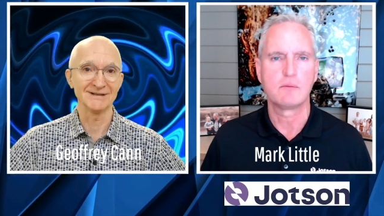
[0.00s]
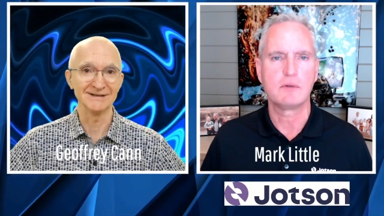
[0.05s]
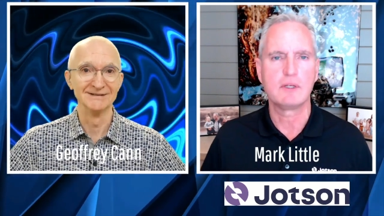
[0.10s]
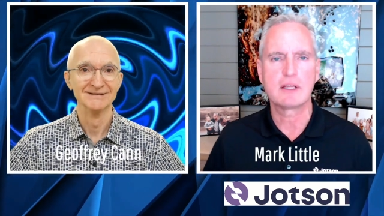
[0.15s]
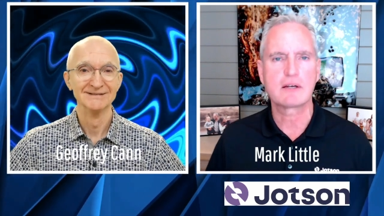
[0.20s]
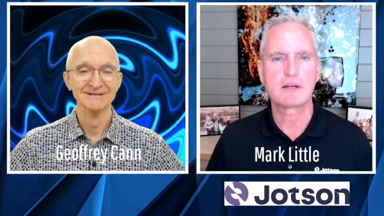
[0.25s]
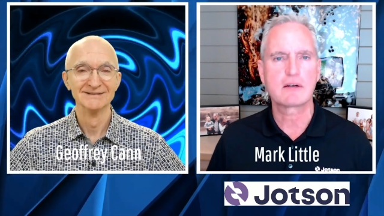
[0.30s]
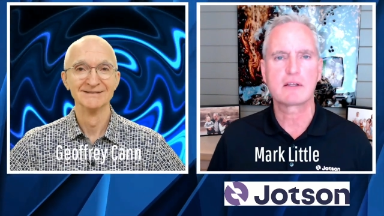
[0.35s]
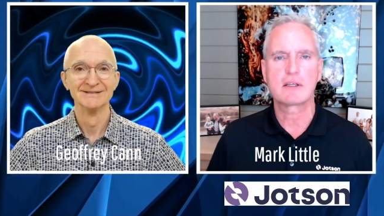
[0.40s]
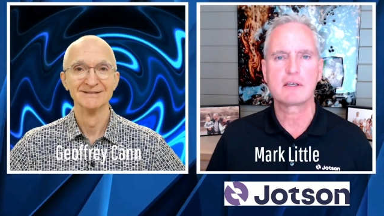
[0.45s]
Speaker 1: Yeah. We
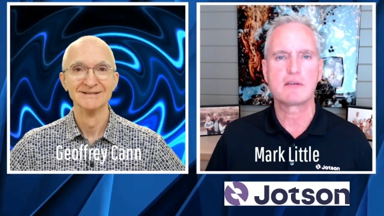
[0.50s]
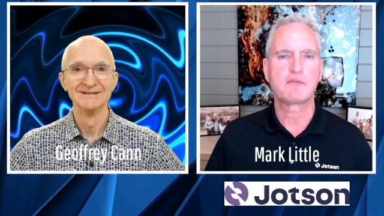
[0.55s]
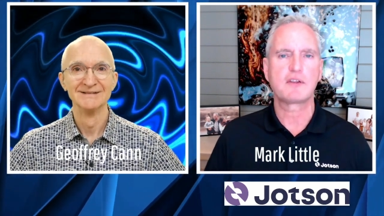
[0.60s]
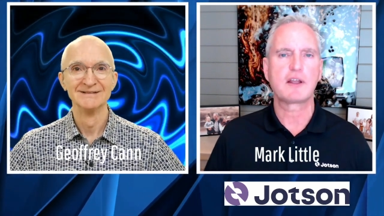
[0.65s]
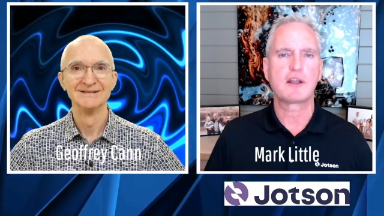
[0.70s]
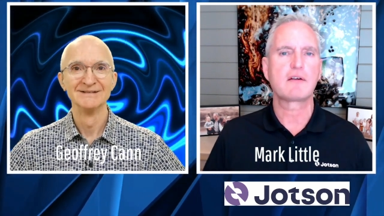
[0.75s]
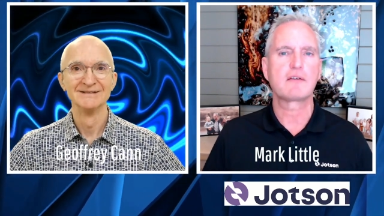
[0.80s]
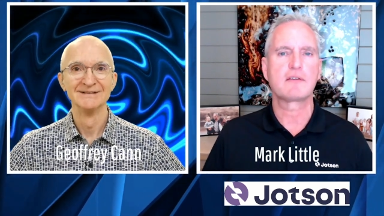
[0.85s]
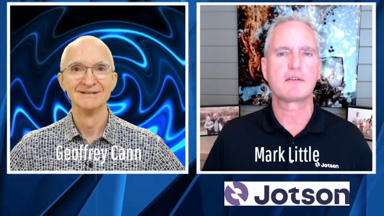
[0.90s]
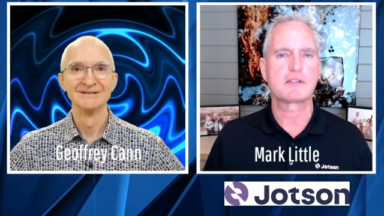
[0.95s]
literally
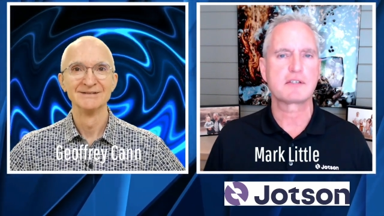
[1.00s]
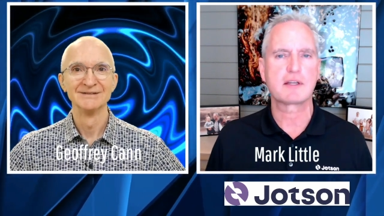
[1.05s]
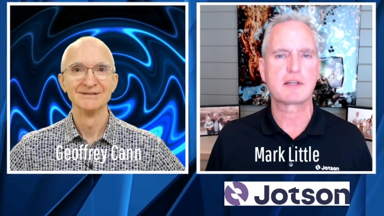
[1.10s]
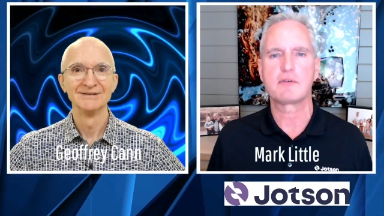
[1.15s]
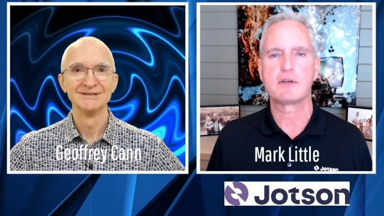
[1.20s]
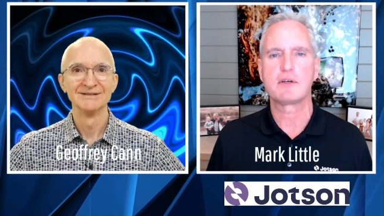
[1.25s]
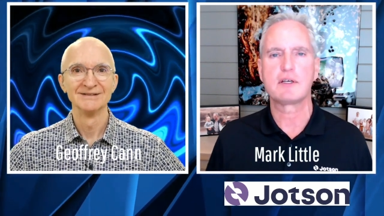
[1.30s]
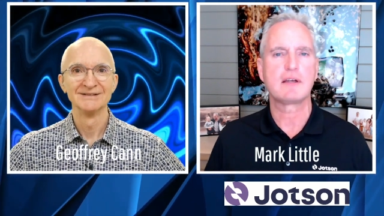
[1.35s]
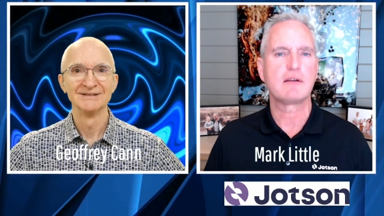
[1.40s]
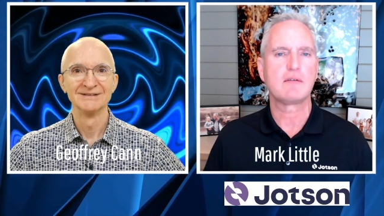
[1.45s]
flared this
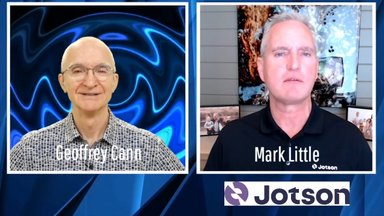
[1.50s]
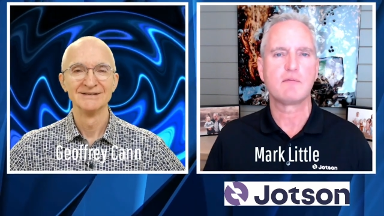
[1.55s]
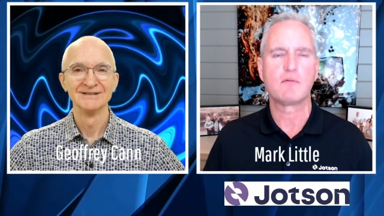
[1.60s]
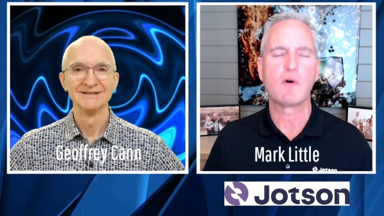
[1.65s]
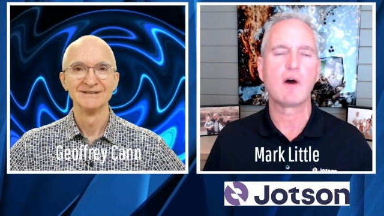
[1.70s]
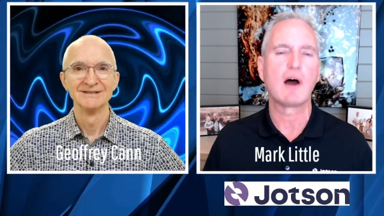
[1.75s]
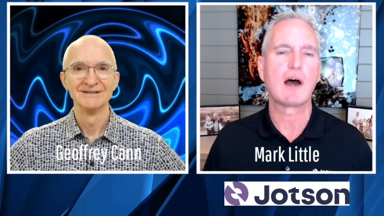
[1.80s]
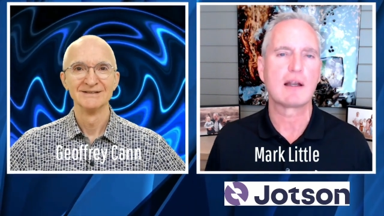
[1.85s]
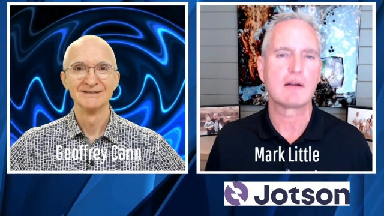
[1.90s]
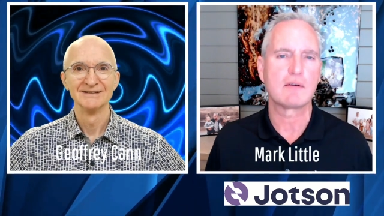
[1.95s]
stuff. We didn't even
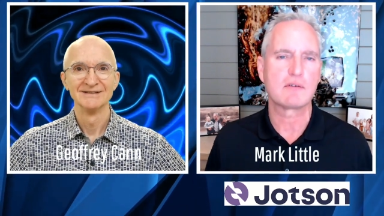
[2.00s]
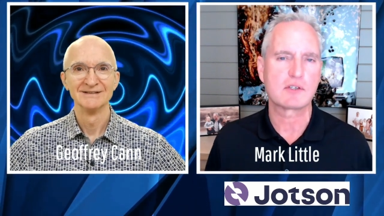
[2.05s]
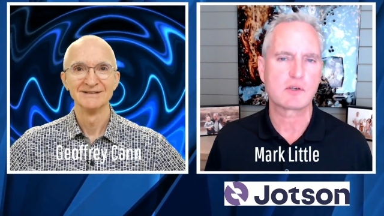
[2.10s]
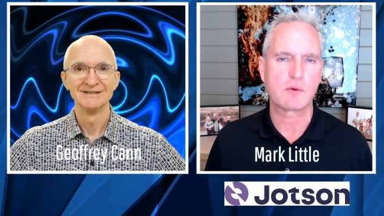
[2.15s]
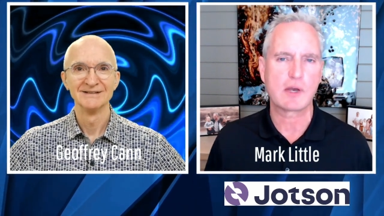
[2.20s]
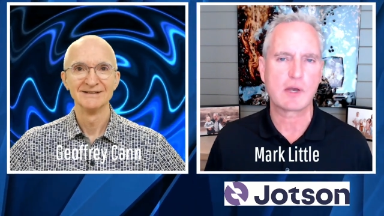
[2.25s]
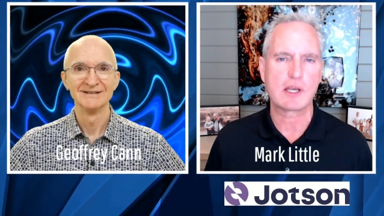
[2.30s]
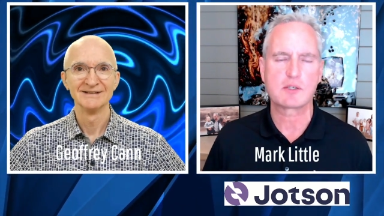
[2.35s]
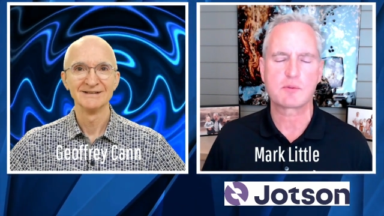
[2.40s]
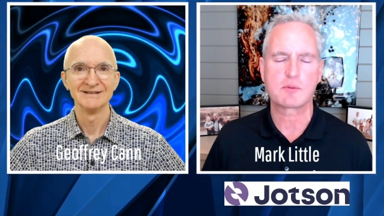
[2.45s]
want it, it was
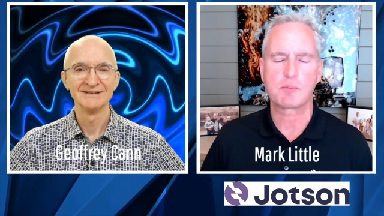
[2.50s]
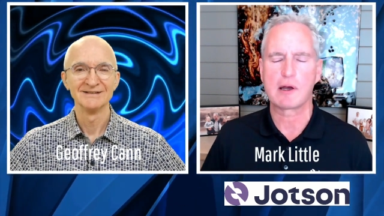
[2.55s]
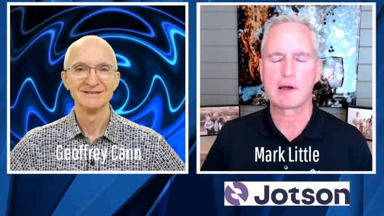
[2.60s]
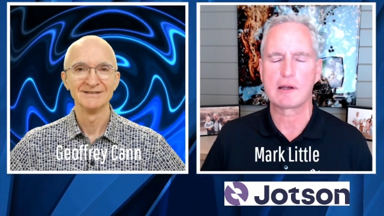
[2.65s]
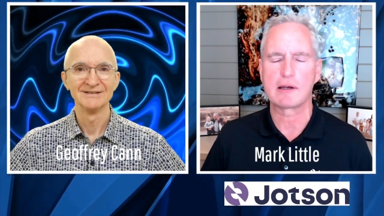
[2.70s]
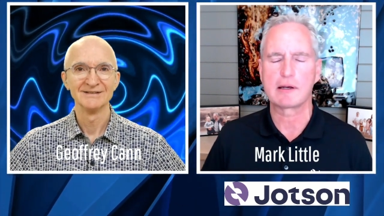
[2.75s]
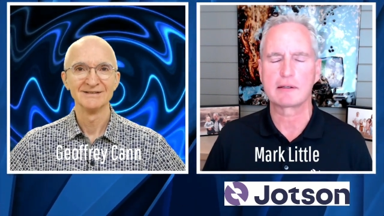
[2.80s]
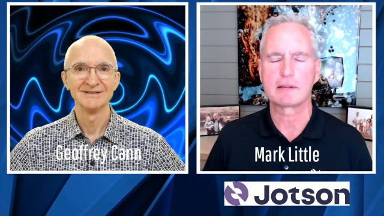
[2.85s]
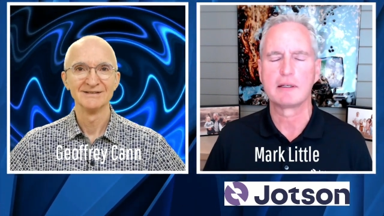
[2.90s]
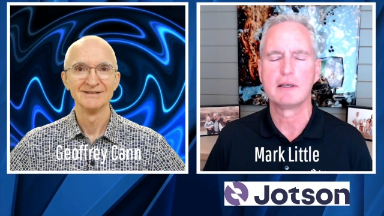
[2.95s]
a waste
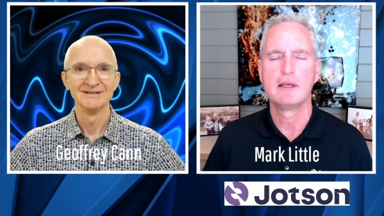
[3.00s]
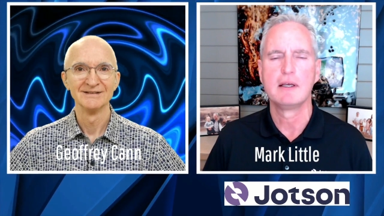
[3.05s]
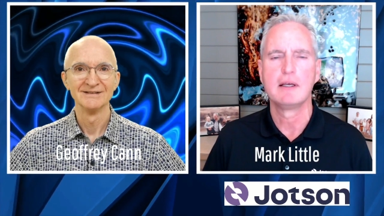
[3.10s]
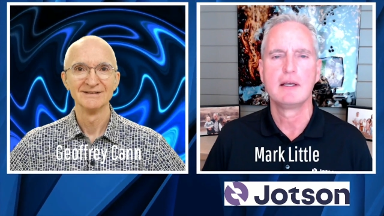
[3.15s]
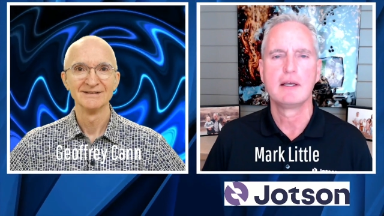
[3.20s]
product.